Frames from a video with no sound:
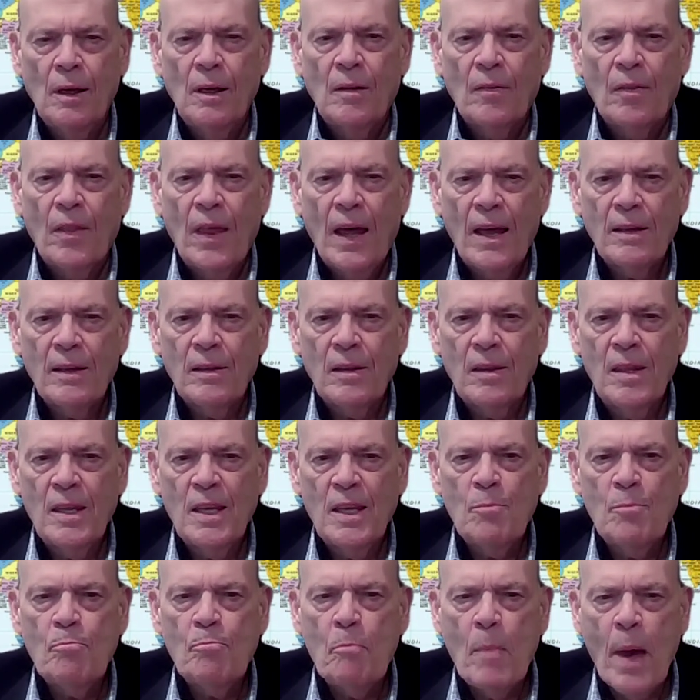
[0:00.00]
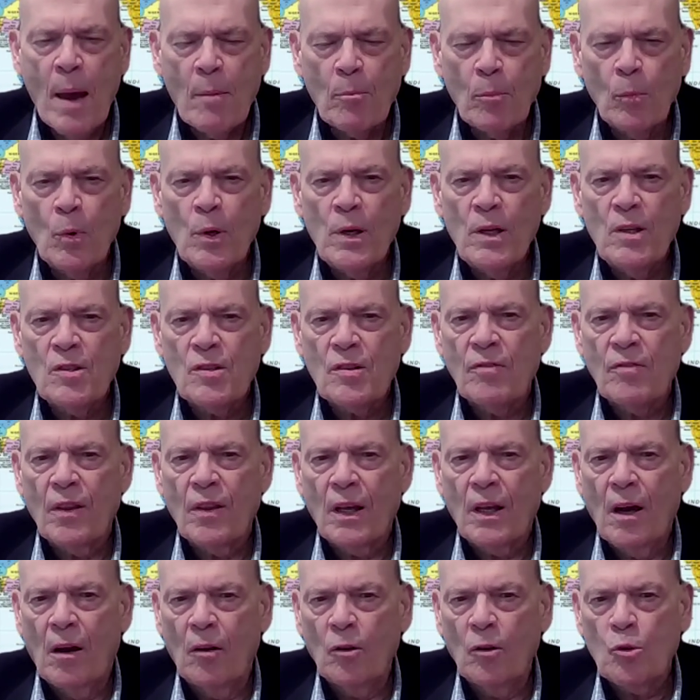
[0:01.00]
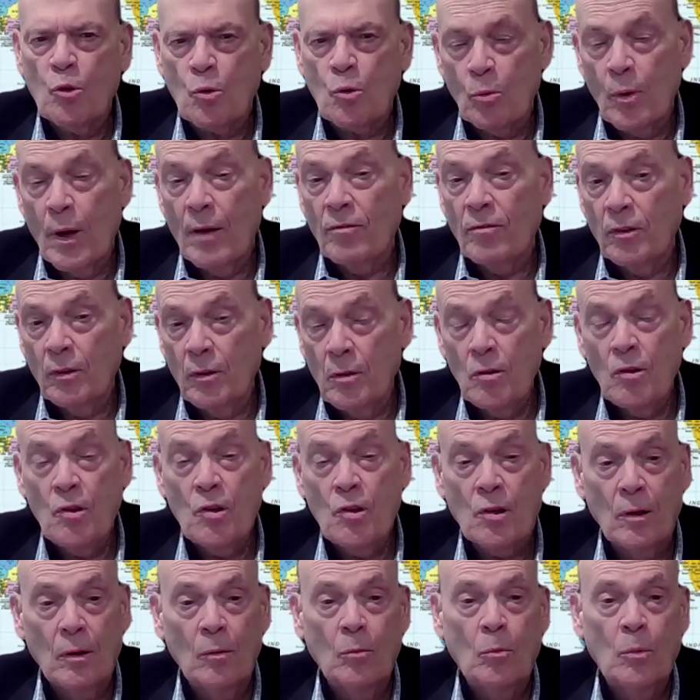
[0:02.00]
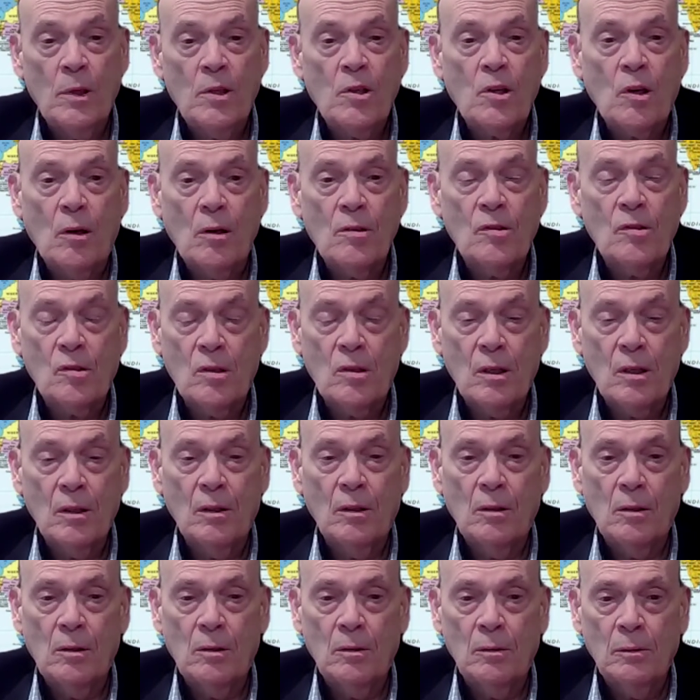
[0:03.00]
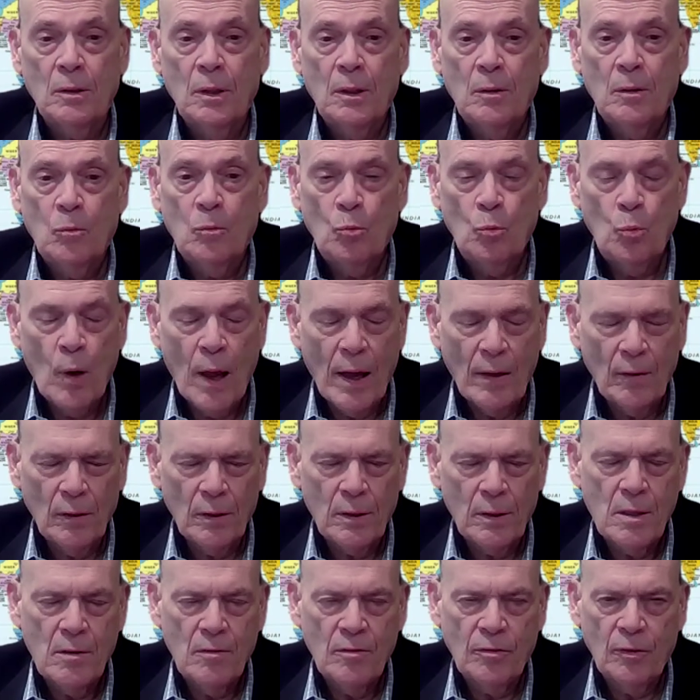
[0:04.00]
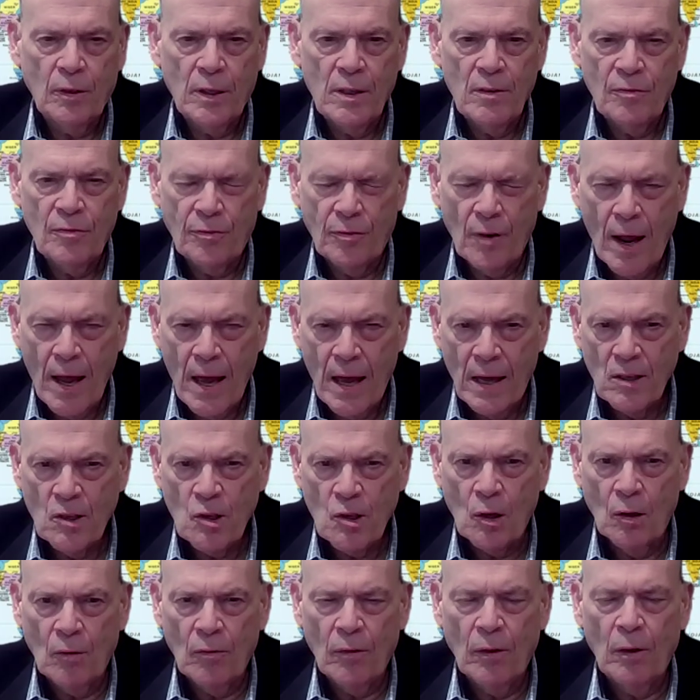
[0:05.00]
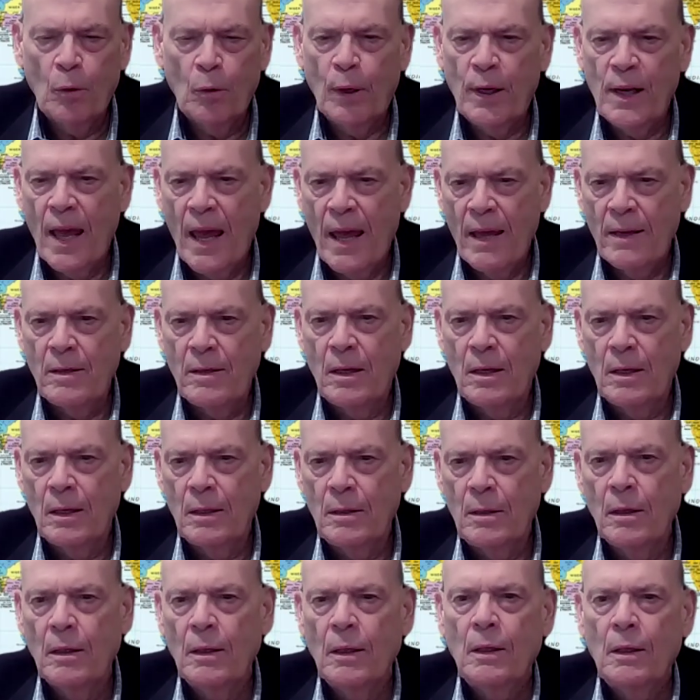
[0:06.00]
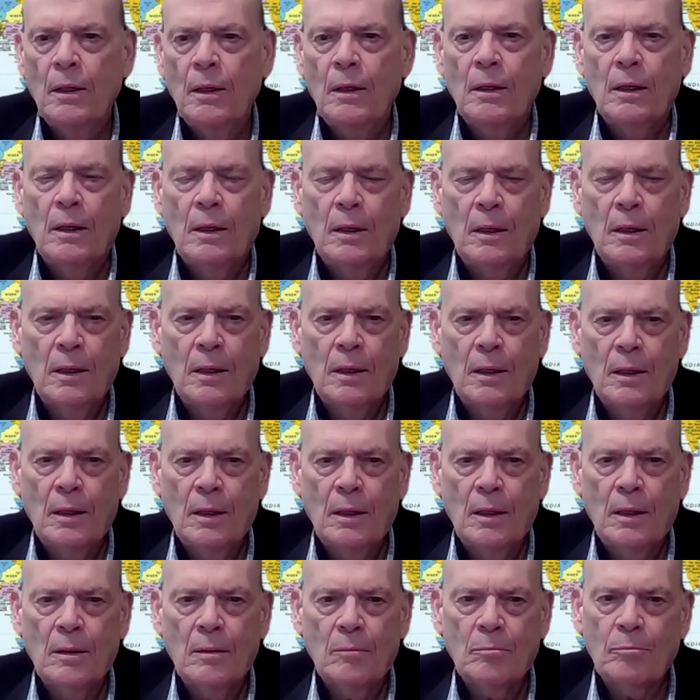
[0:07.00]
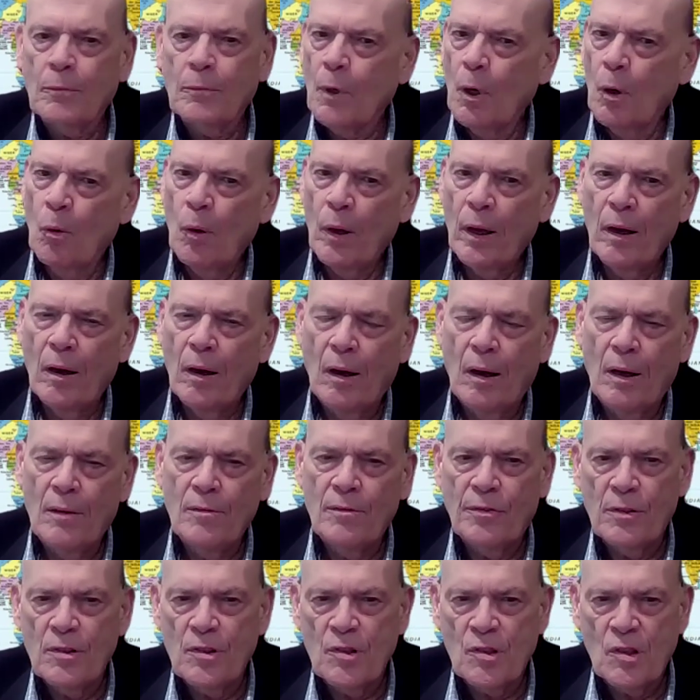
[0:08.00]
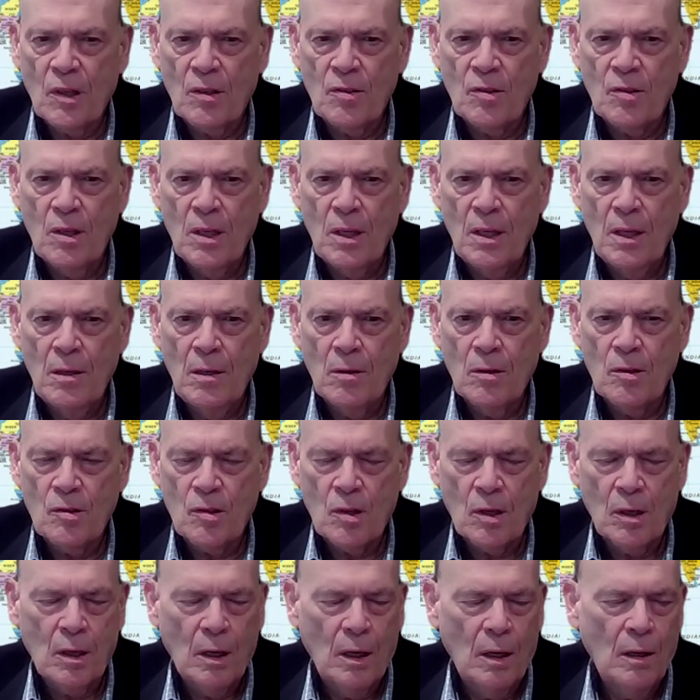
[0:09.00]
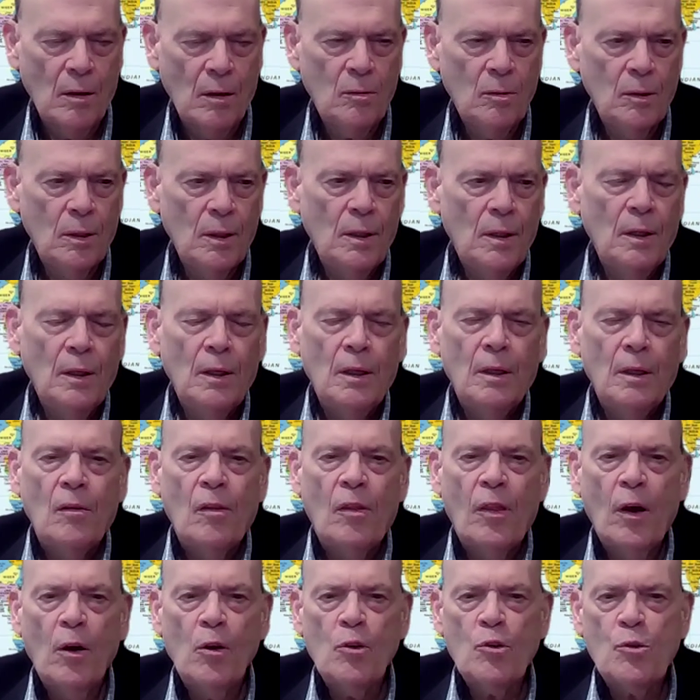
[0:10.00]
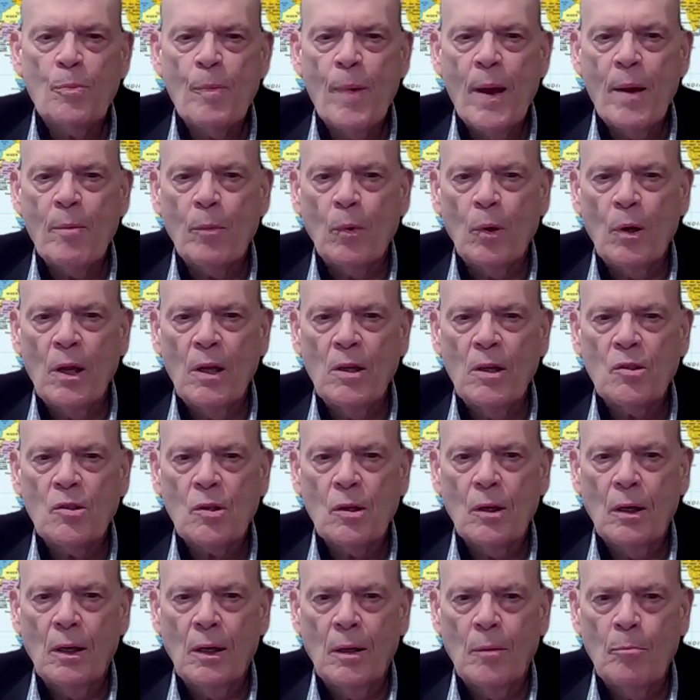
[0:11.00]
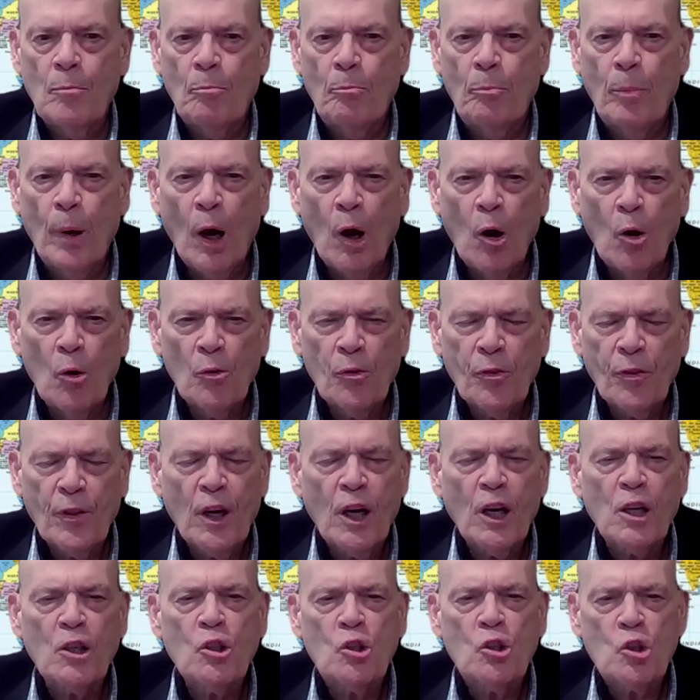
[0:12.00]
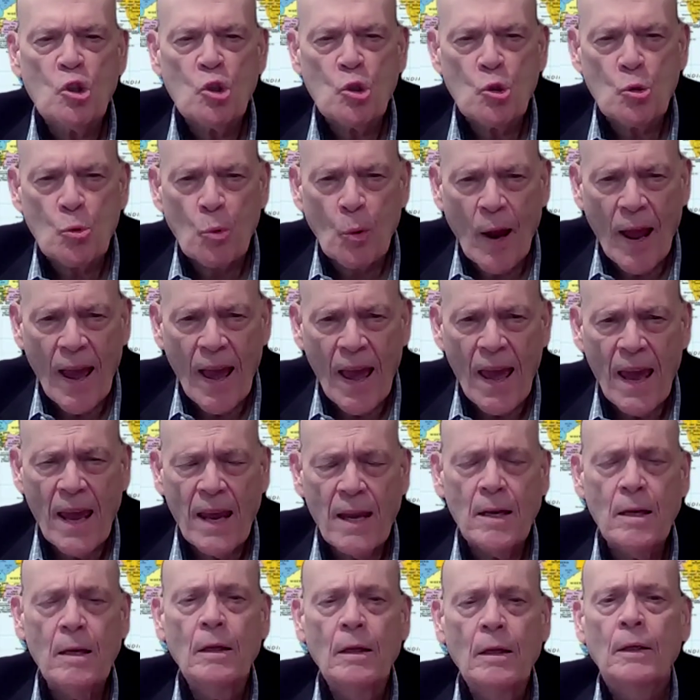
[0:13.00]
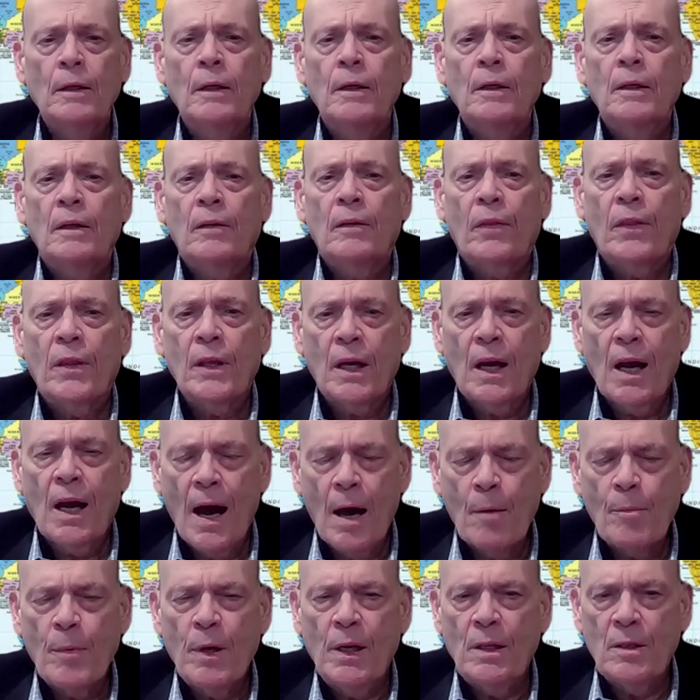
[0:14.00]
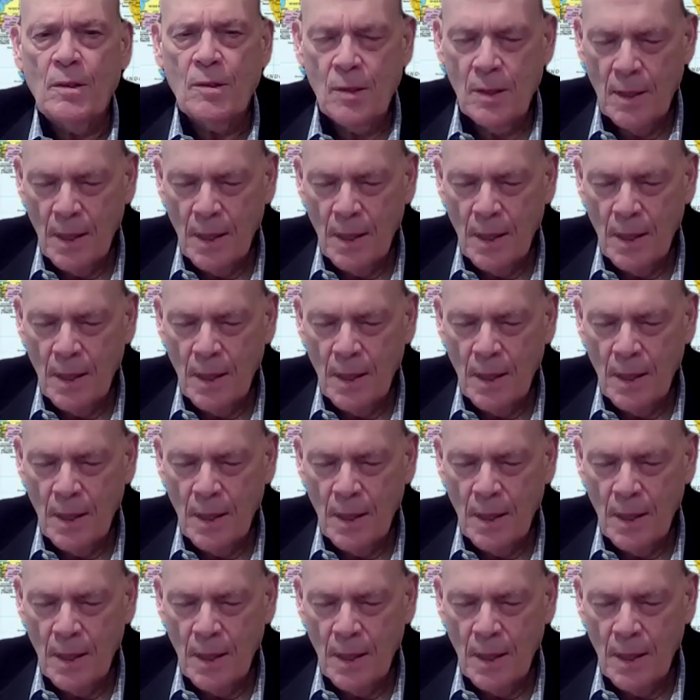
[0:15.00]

that the memories of the Cultural Revolution, which are still relatively fresh, although it ended going on for 60 years ago, those memories both constrain the communist